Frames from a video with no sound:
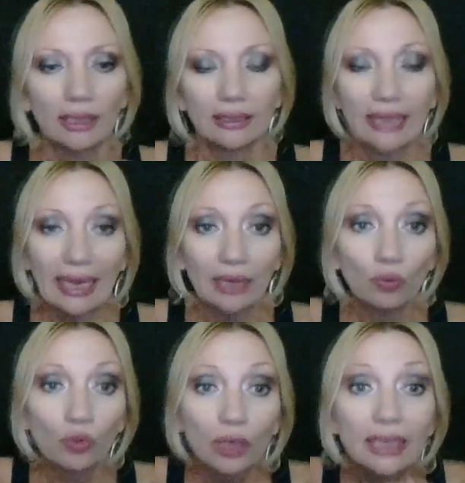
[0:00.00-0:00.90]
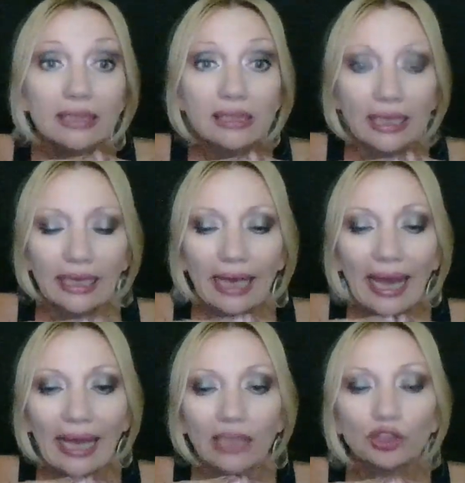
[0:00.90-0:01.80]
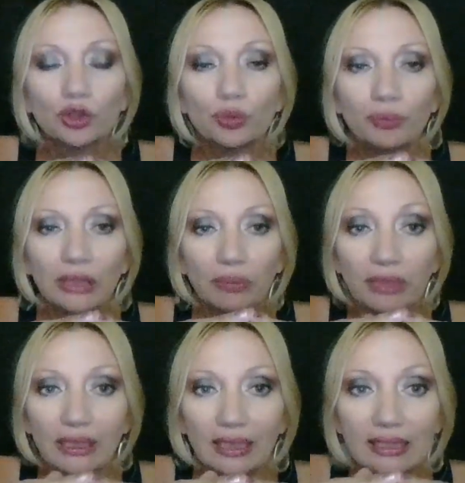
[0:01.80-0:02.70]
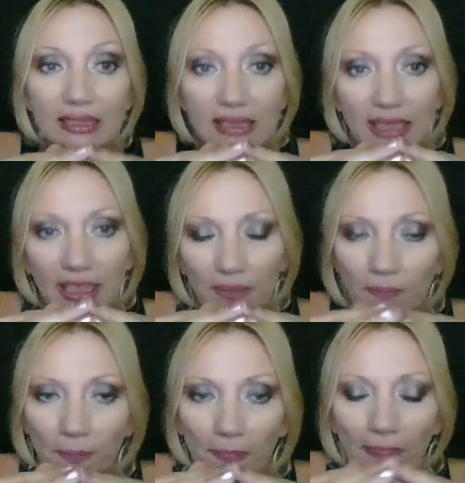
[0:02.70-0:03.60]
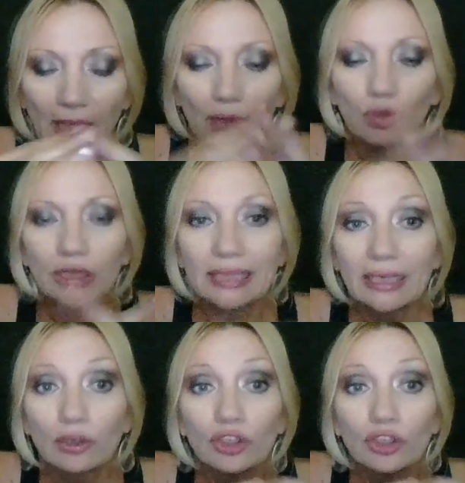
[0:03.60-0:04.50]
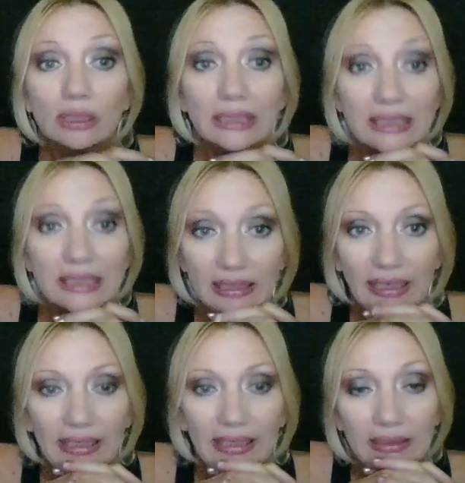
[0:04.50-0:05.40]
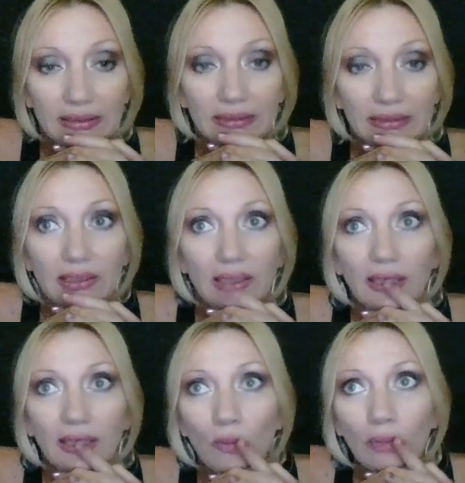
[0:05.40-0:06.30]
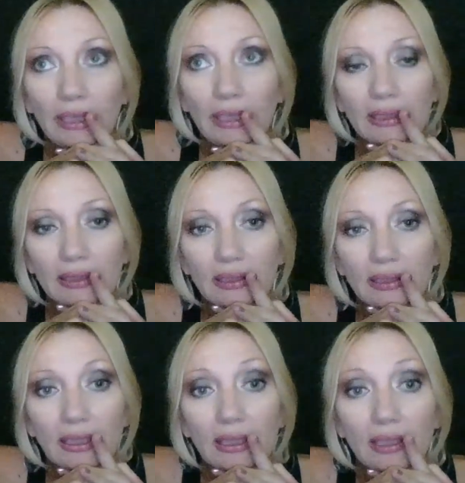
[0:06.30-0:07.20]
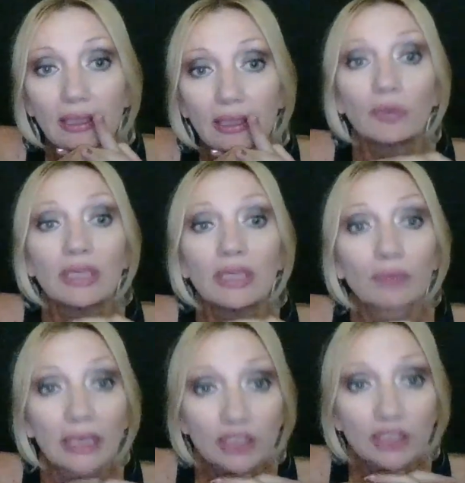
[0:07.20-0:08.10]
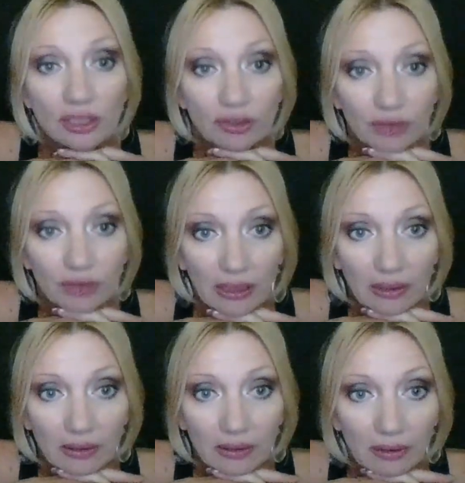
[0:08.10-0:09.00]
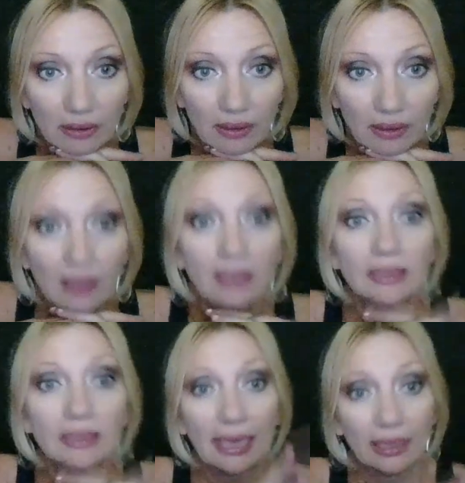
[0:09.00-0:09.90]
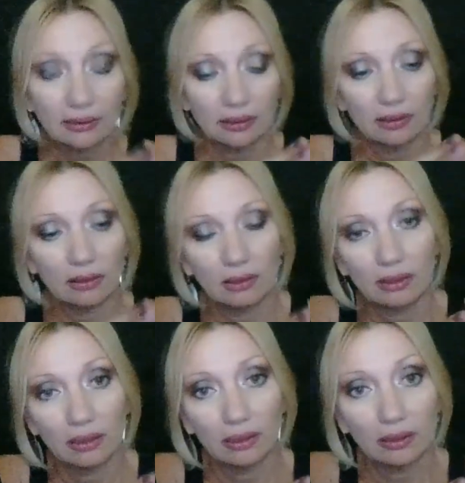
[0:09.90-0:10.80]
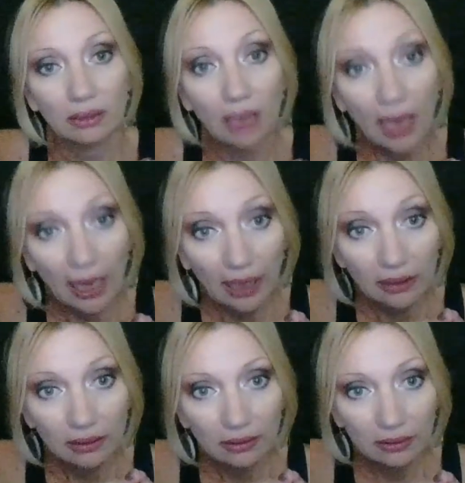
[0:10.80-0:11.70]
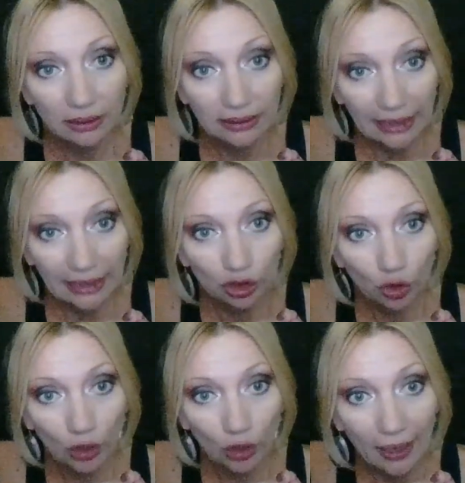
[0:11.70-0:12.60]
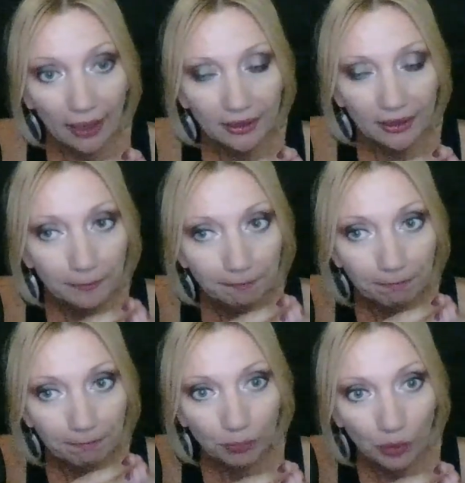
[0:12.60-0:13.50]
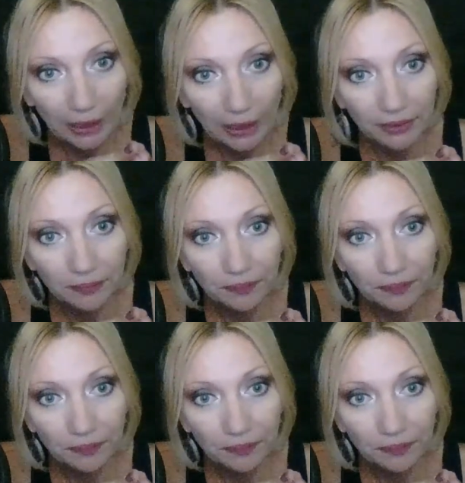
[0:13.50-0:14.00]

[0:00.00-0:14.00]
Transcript: it had to be because, see, what the Googlies did with registering that God, the techno God, right?